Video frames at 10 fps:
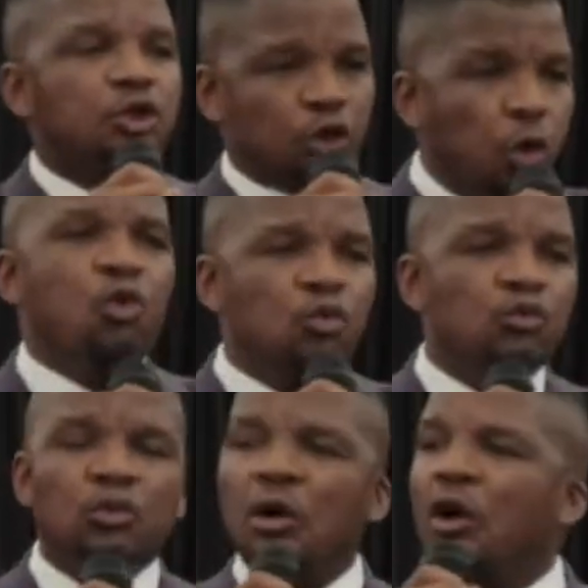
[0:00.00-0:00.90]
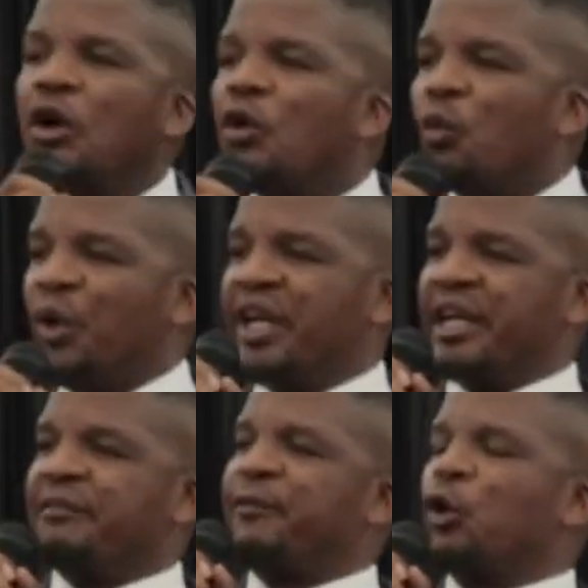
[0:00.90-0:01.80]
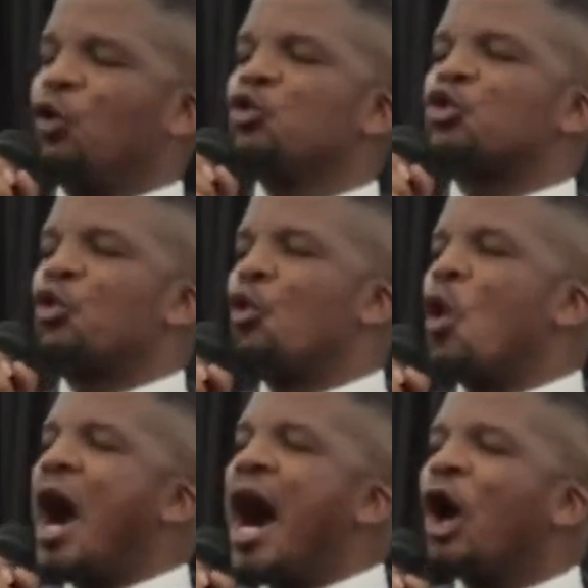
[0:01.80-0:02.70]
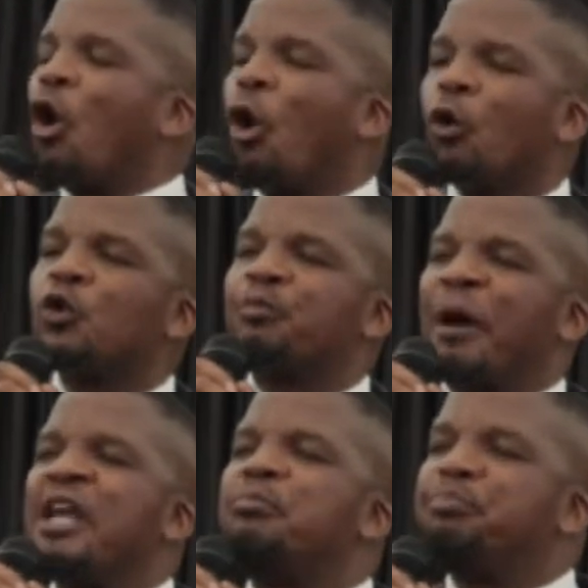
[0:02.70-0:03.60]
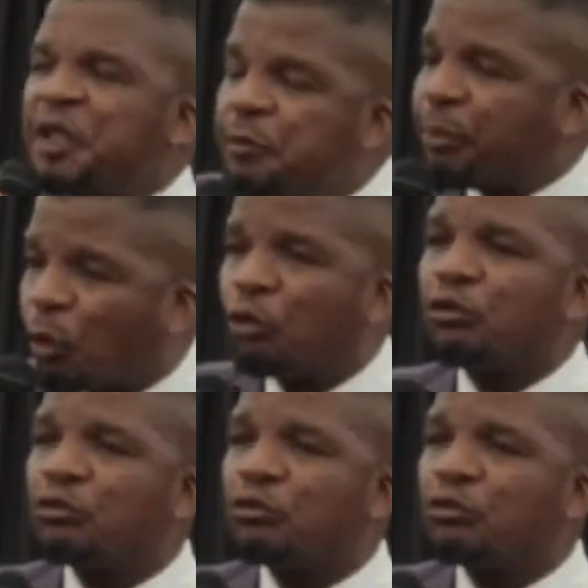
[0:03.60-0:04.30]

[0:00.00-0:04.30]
Two, we have those who are called by people.